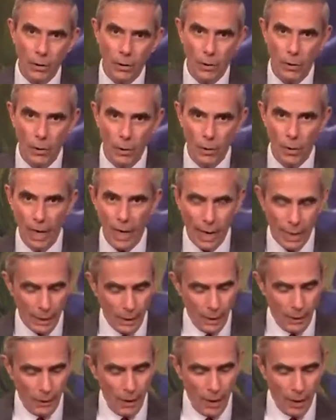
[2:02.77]
to that
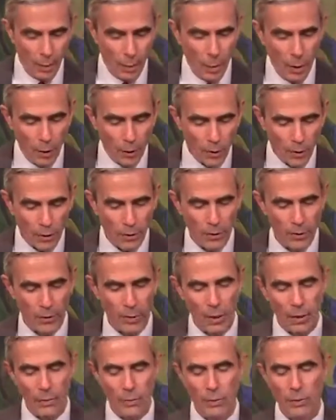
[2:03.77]
event, Moses
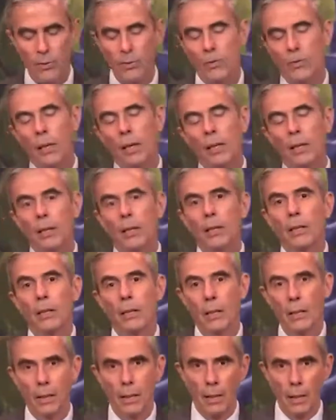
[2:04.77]
is instructed
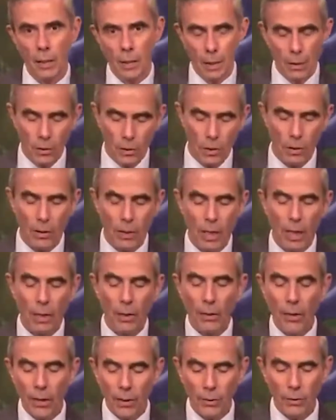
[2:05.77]
to tell
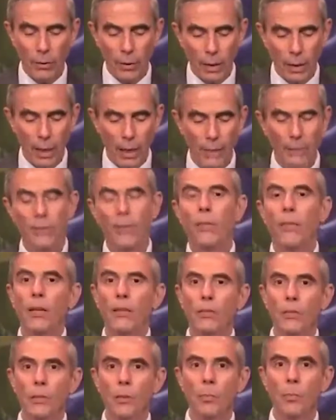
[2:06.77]
the Israelites that they
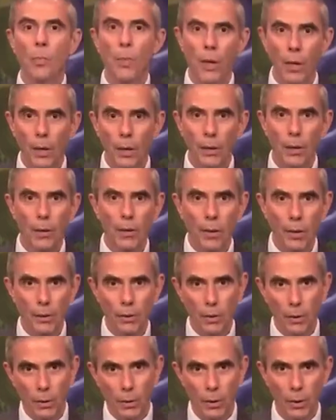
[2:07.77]
should mark their
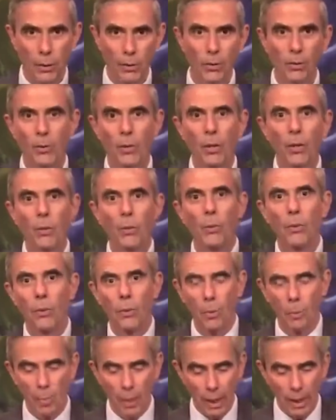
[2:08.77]
doors with the
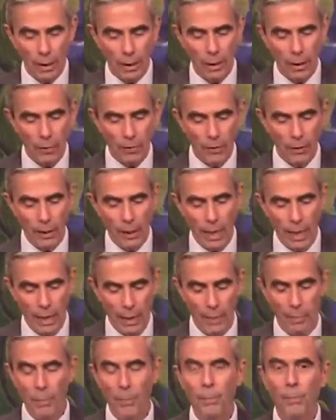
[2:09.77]
blood of a
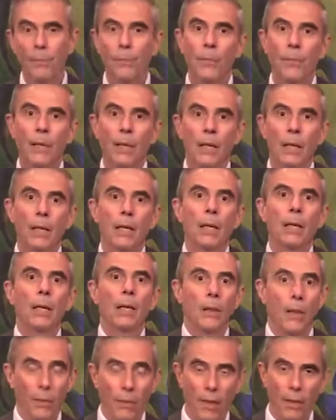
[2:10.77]
lamb
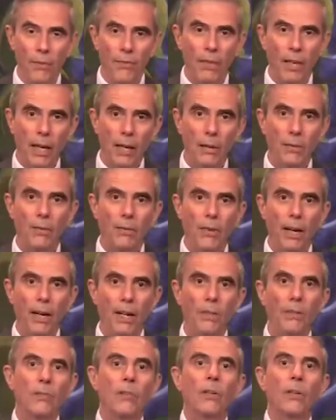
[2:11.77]
that they've
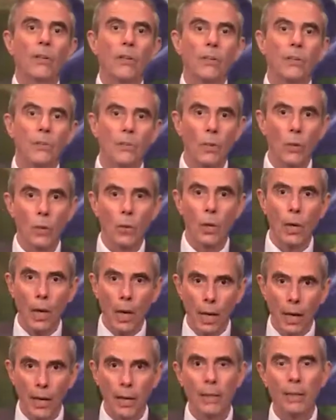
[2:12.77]
sacrificed, so
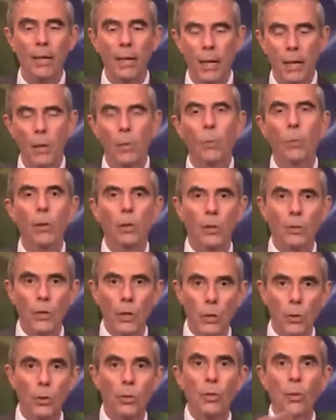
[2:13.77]
God will
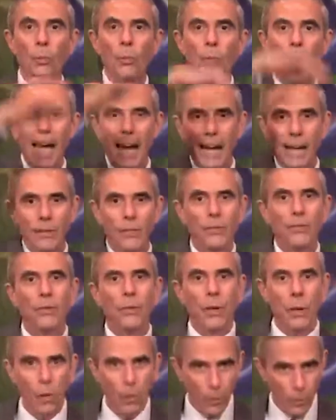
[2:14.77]
know to pass
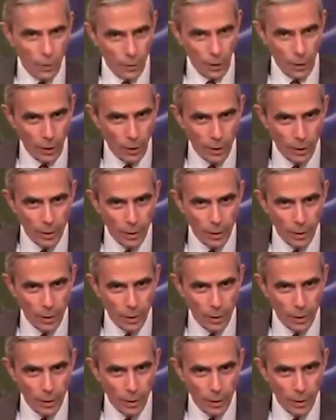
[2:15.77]
over